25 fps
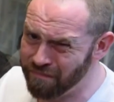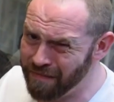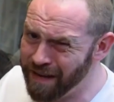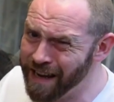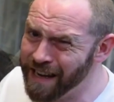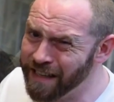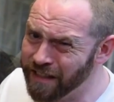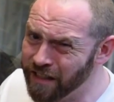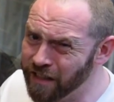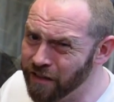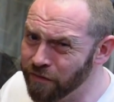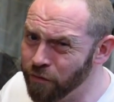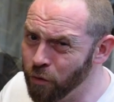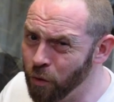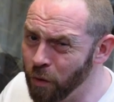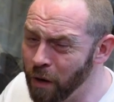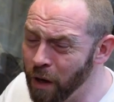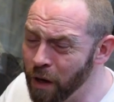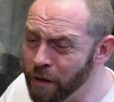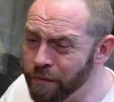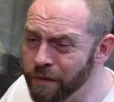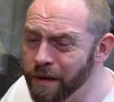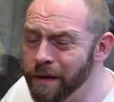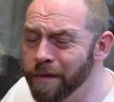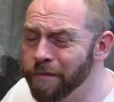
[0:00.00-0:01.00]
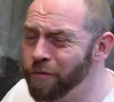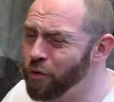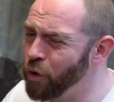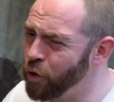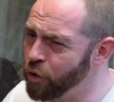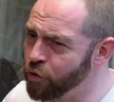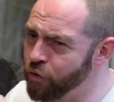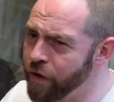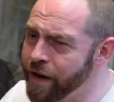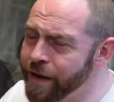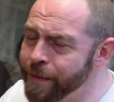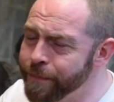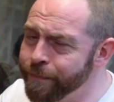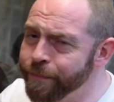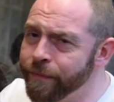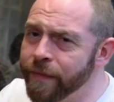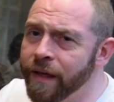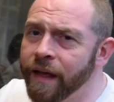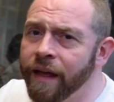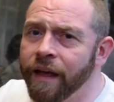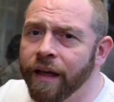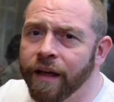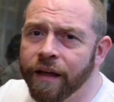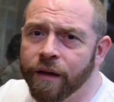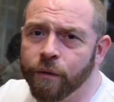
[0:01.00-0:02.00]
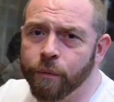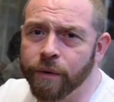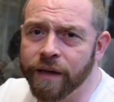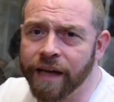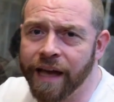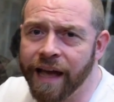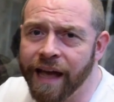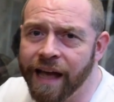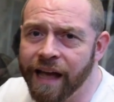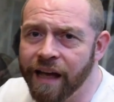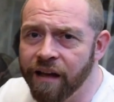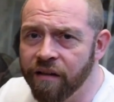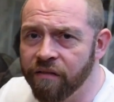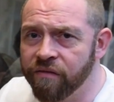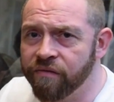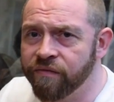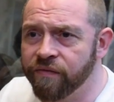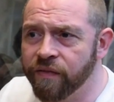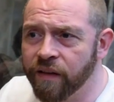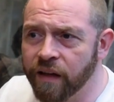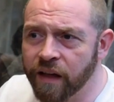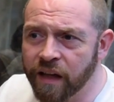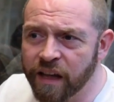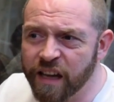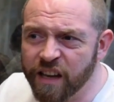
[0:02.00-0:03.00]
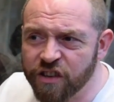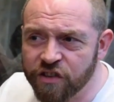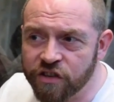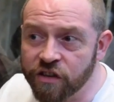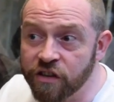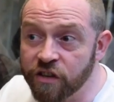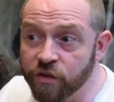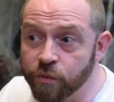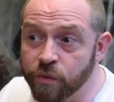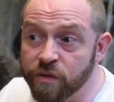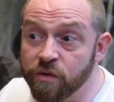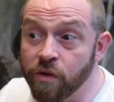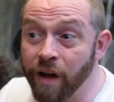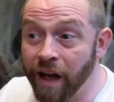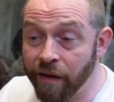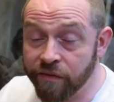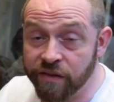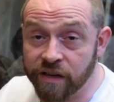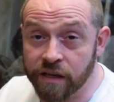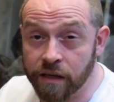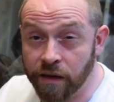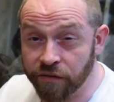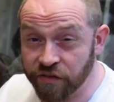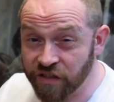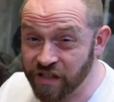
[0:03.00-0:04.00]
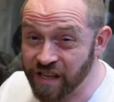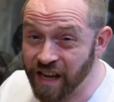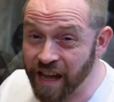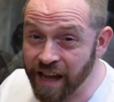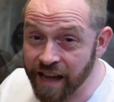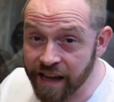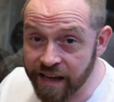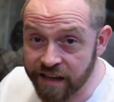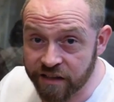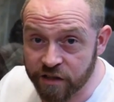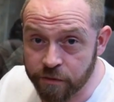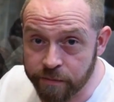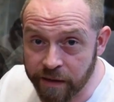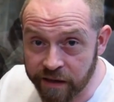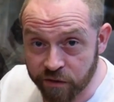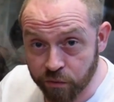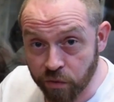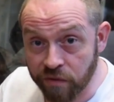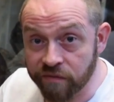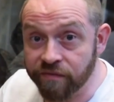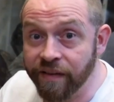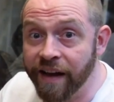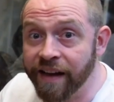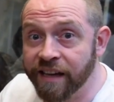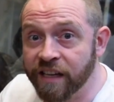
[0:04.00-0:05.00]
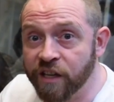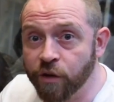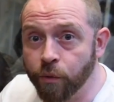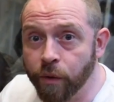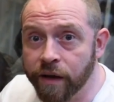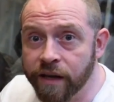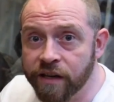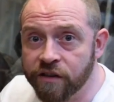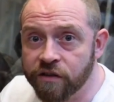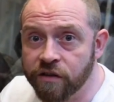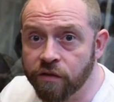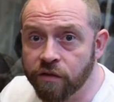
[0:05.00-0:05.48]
easy to fall over, not great. We have issues with not having enough stairs to be able to evacuate